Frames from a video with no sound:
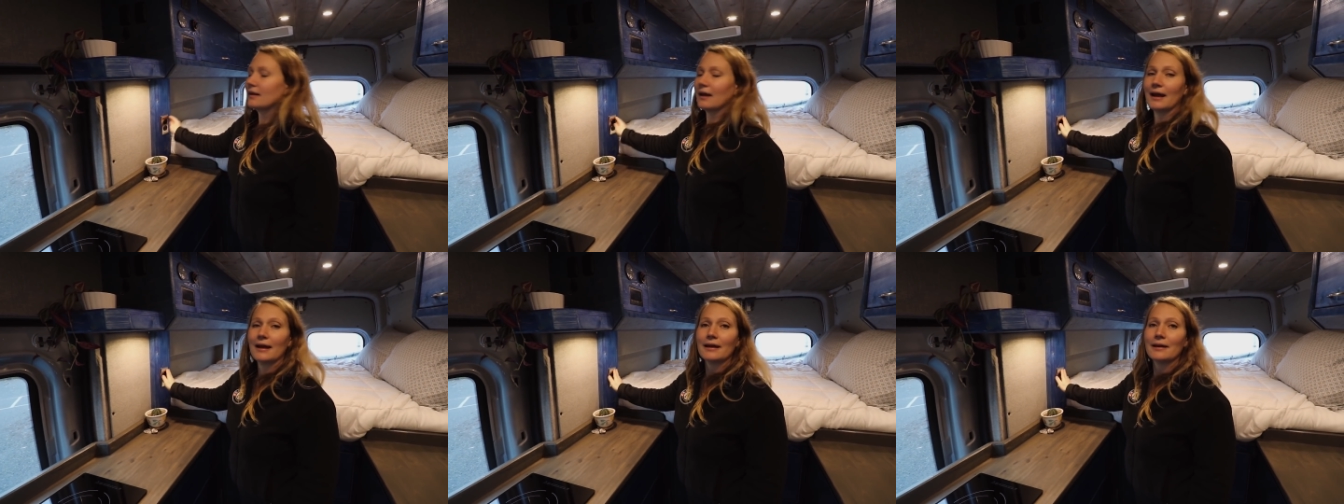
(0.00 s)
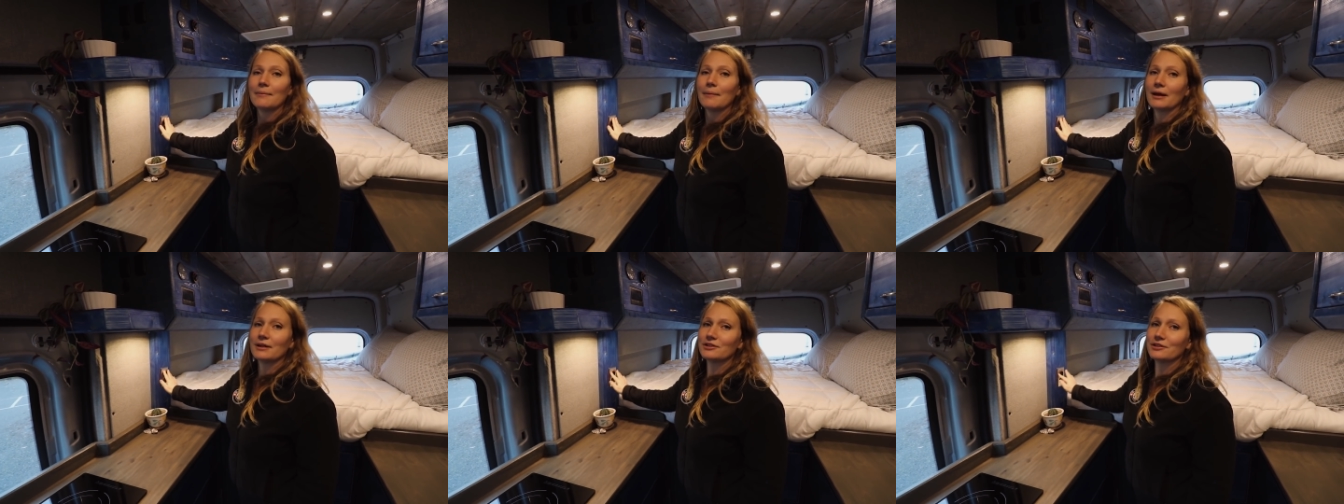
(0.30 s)
I
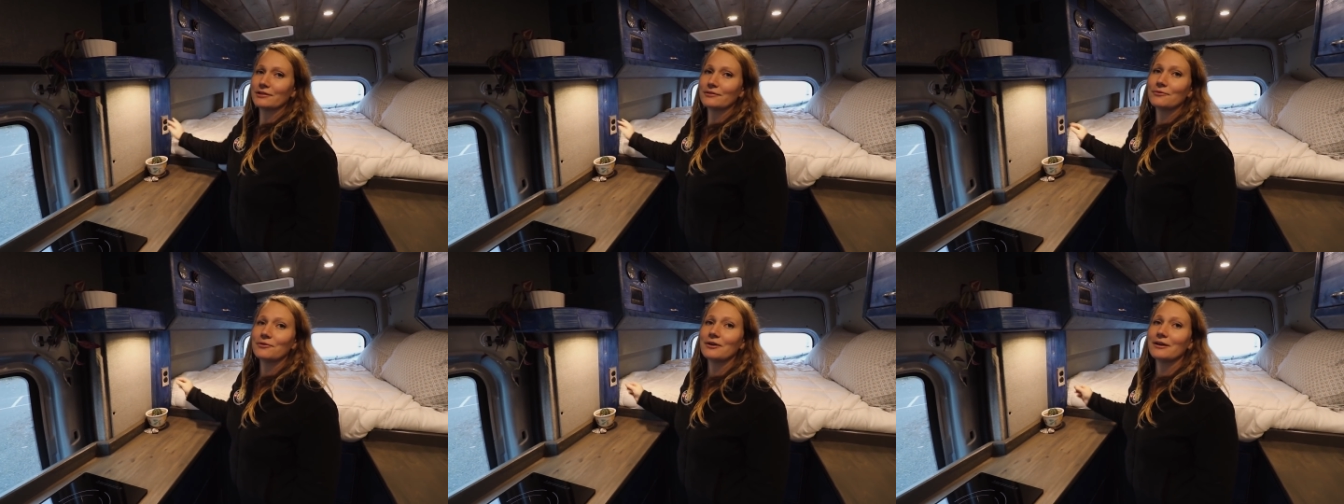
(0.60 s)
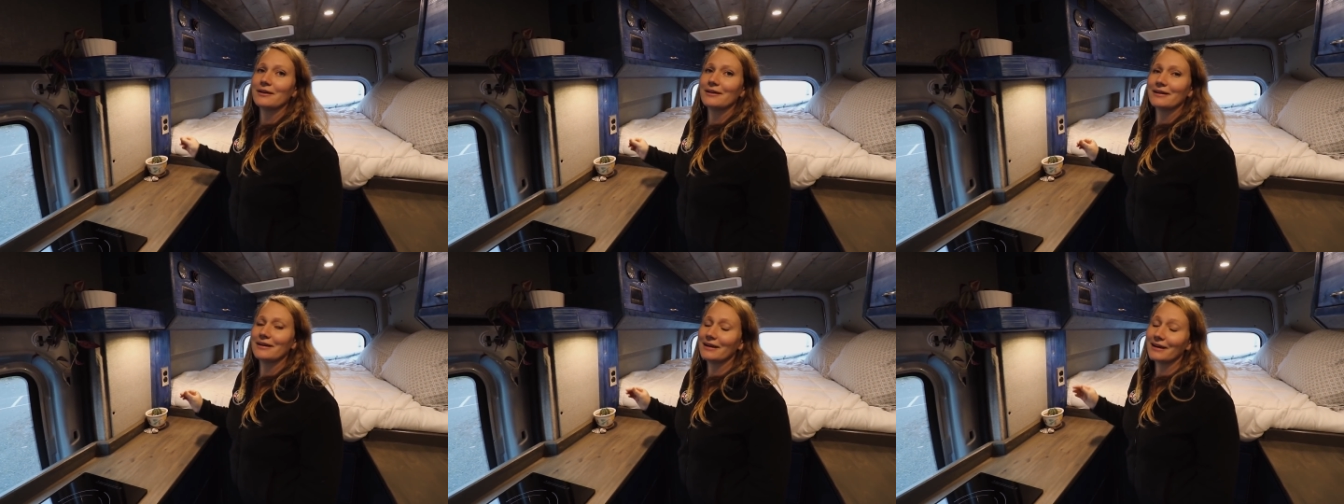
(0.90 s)
can imagine
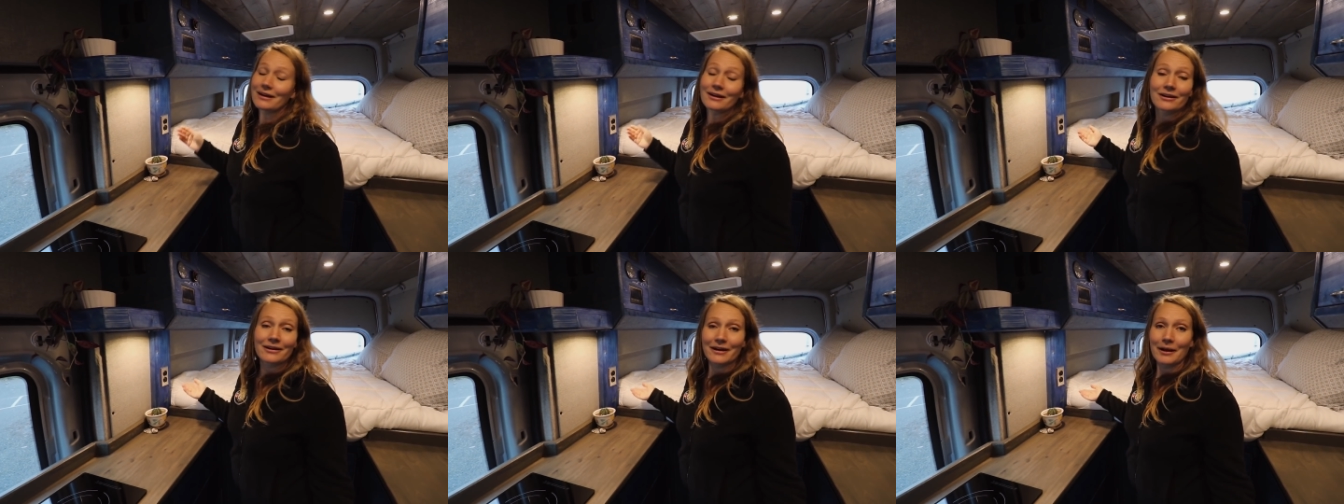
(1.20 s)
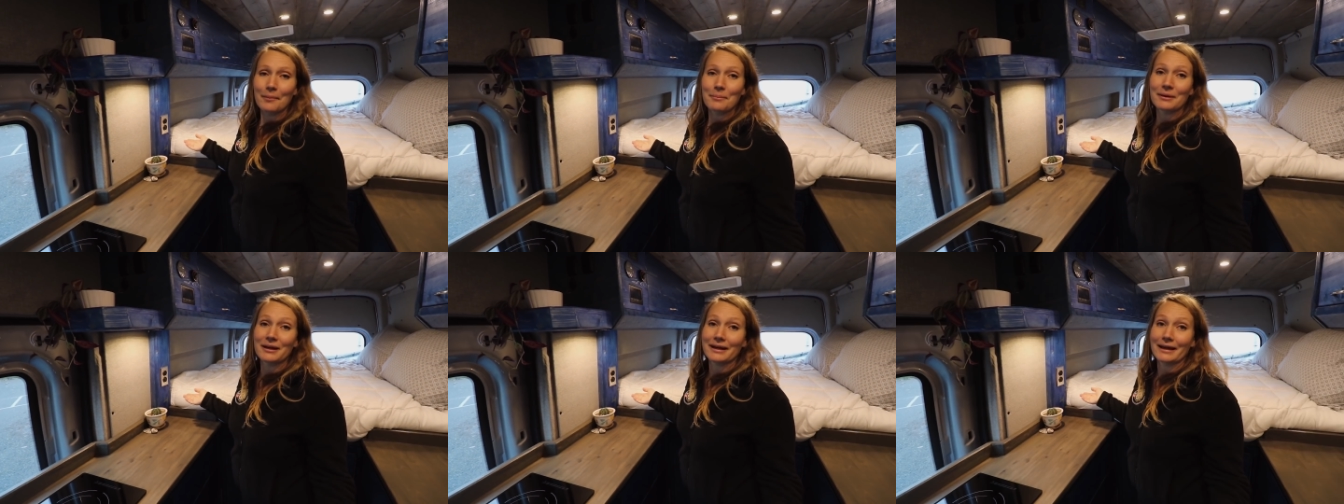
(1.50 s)
it could
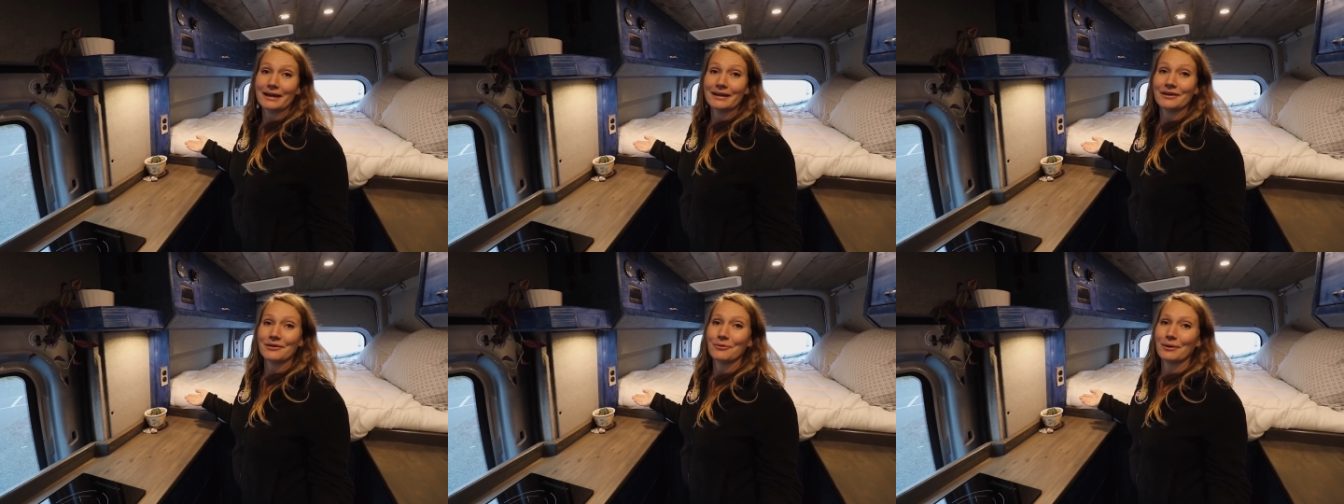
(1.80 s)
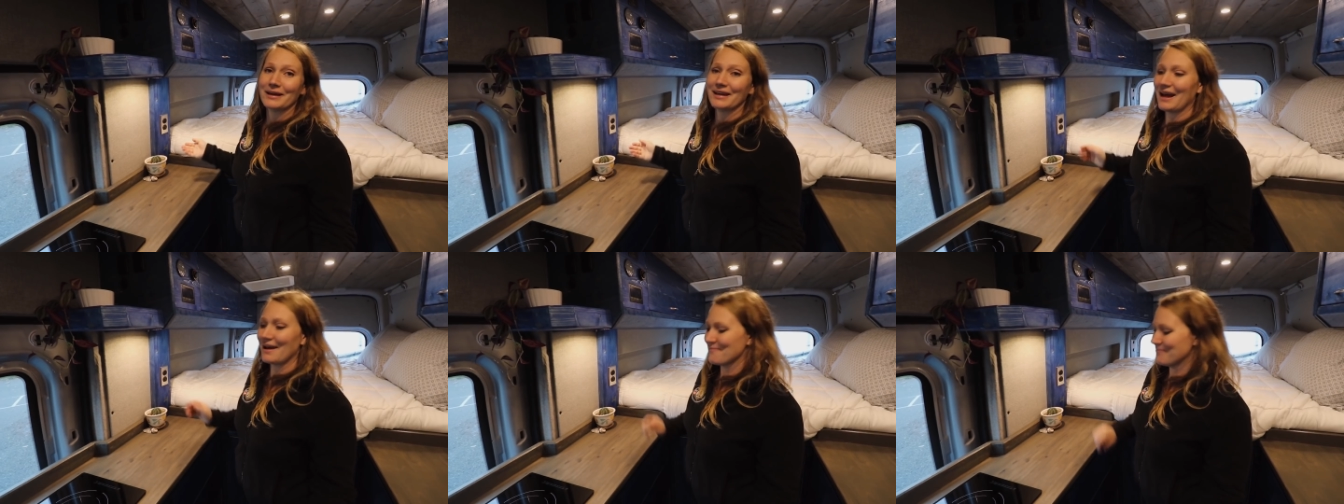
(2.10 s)
come in handy
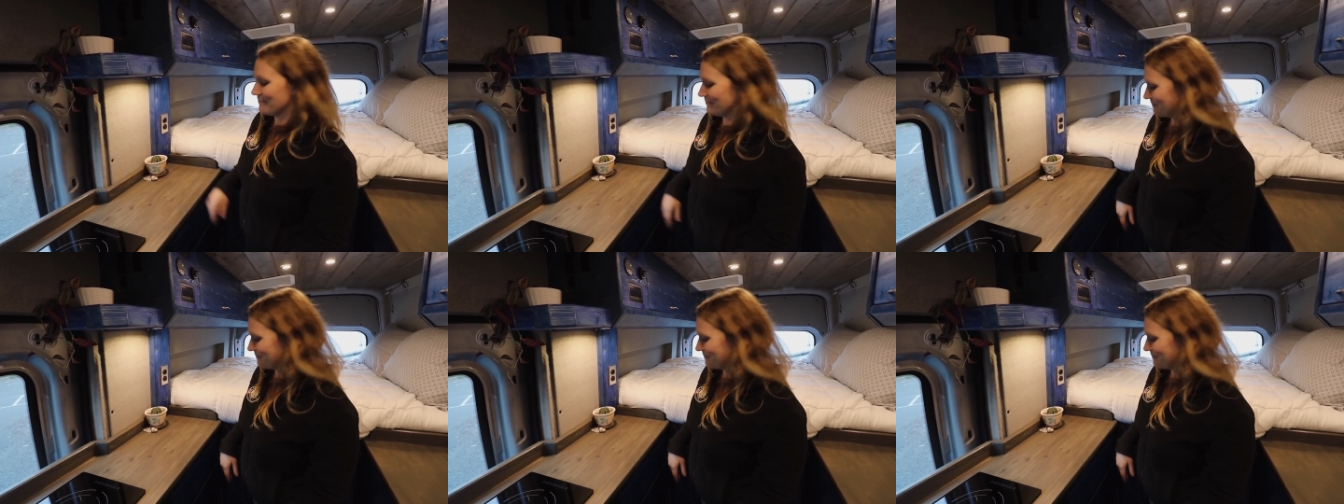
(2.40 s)
one day.